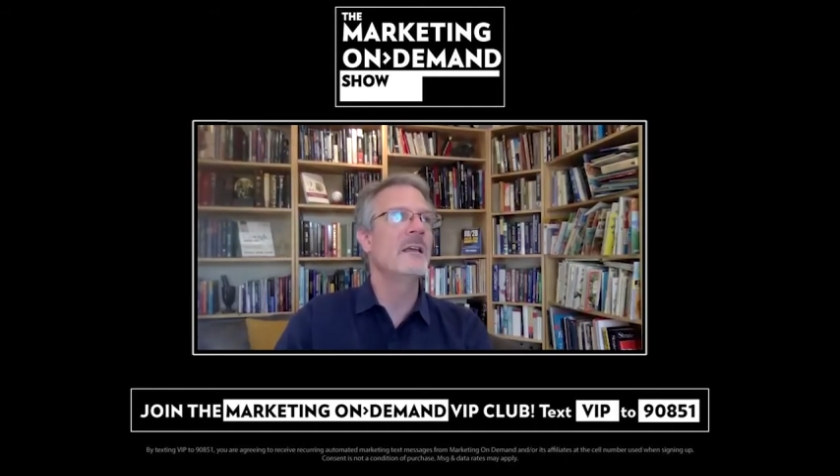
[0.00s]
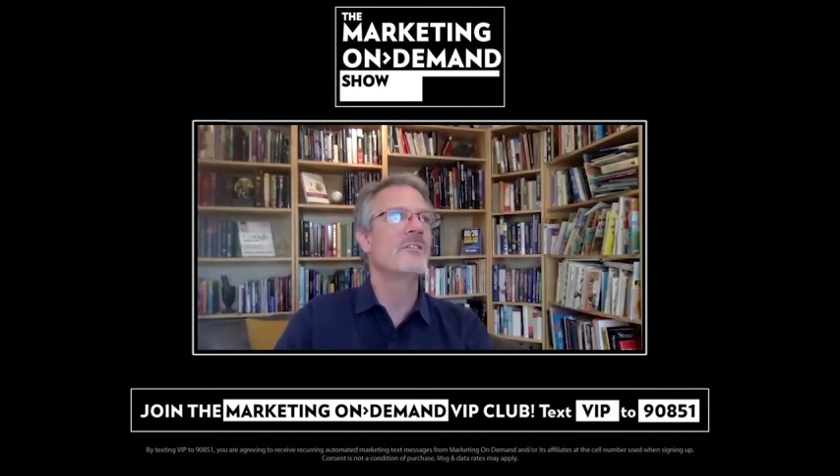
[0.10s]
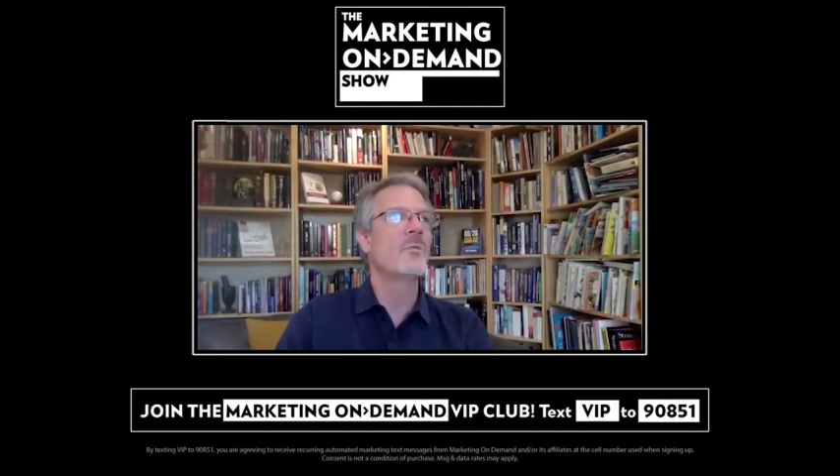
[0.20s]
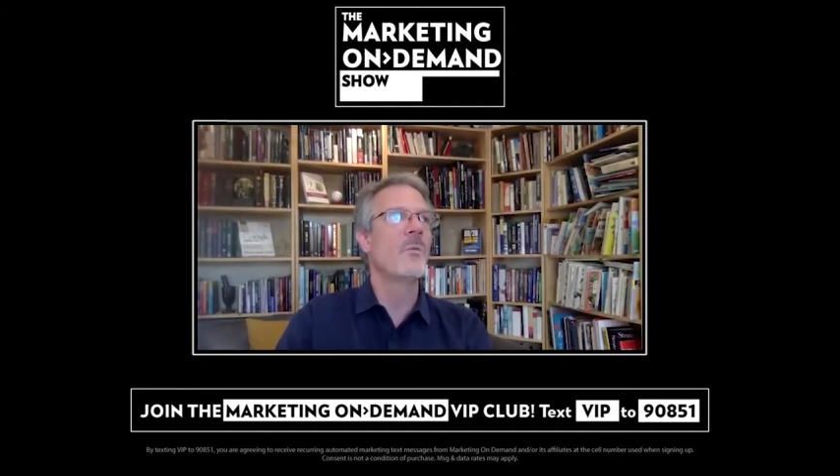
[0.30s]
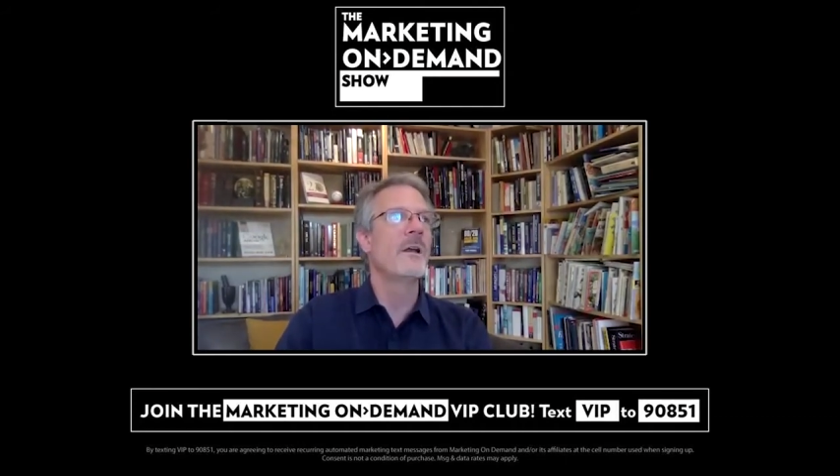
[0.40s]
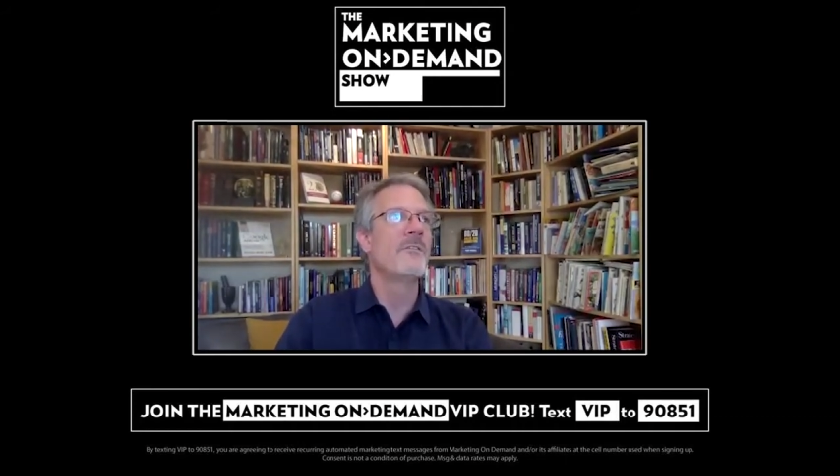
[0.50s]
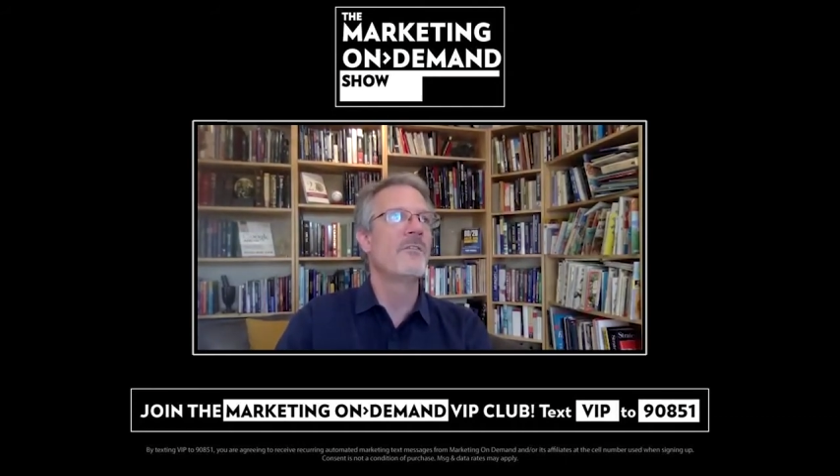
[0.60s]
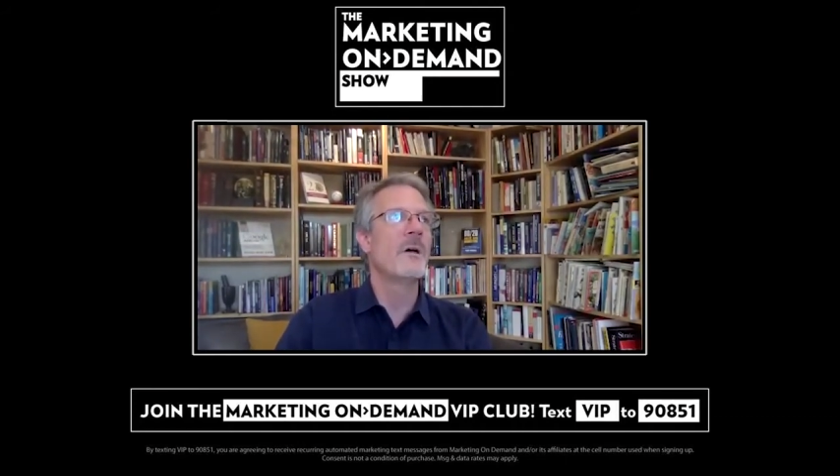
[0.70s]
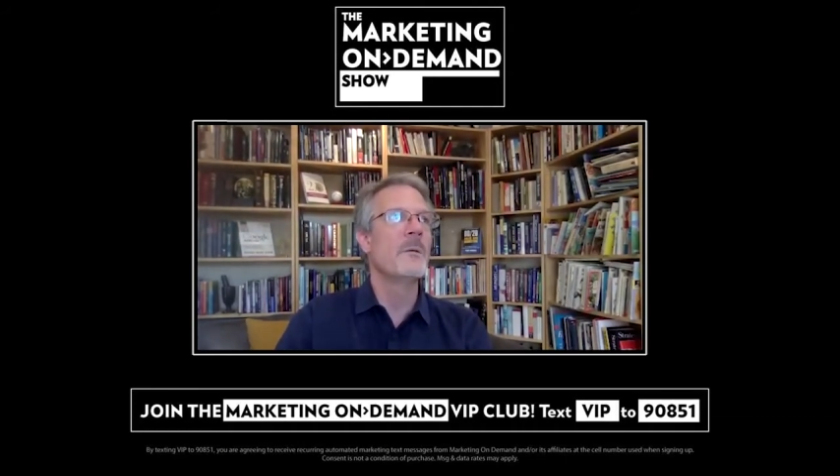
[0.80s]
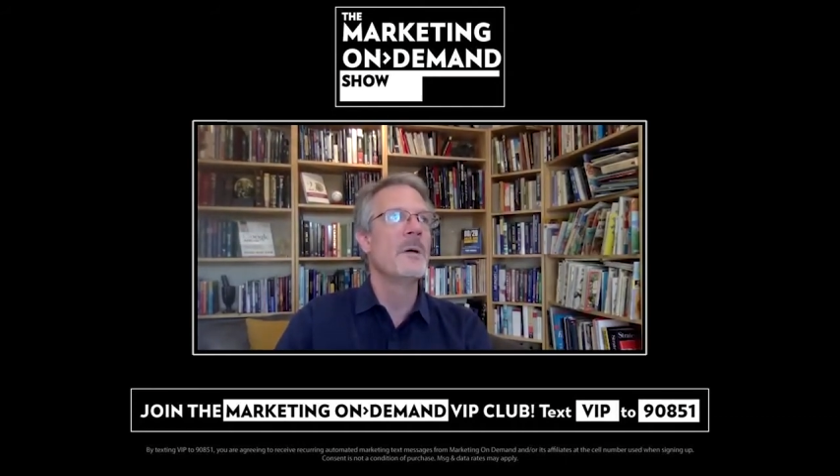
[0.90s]
is one
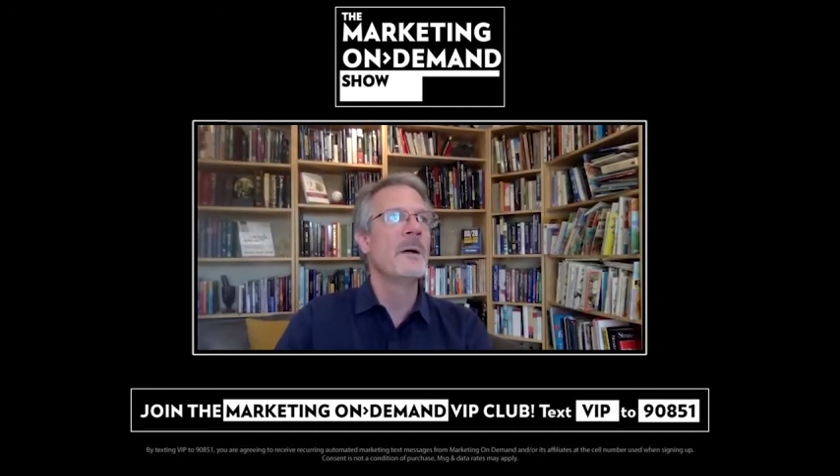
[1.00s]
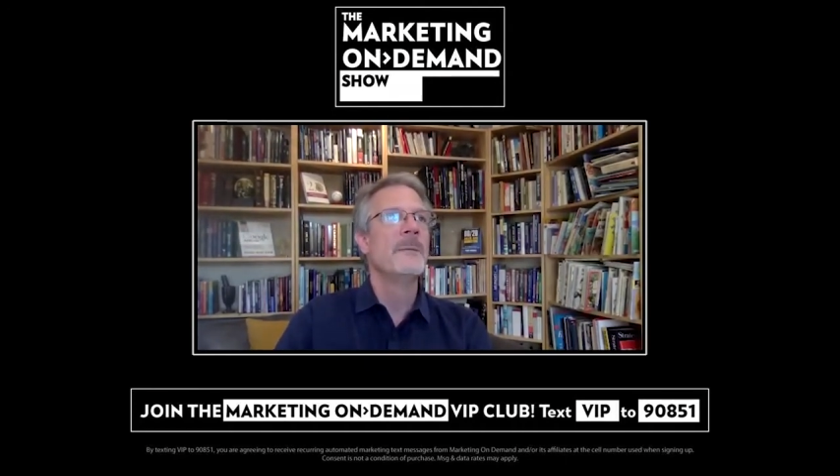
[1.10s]
of the